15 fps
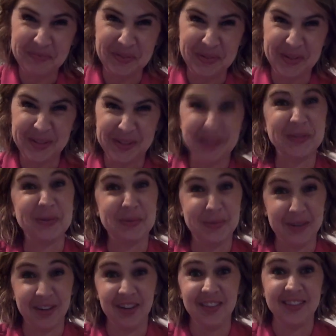So this is a
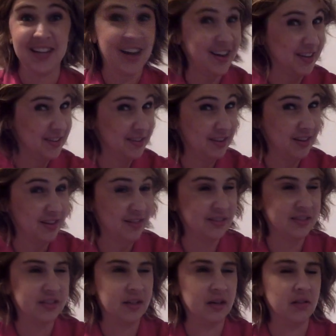real attack.
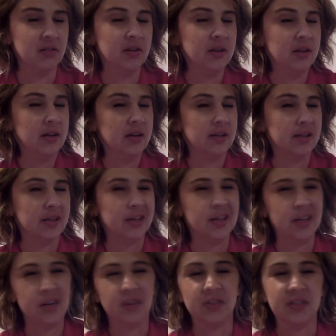And so it's like, I
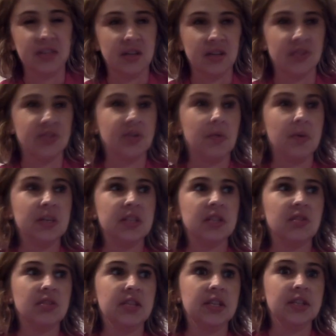need to go see a doctor. So I went to
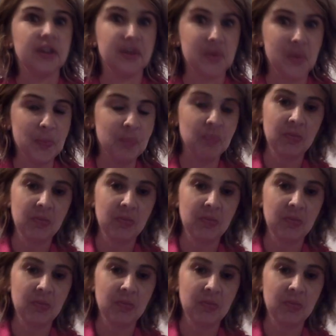go see a doctor.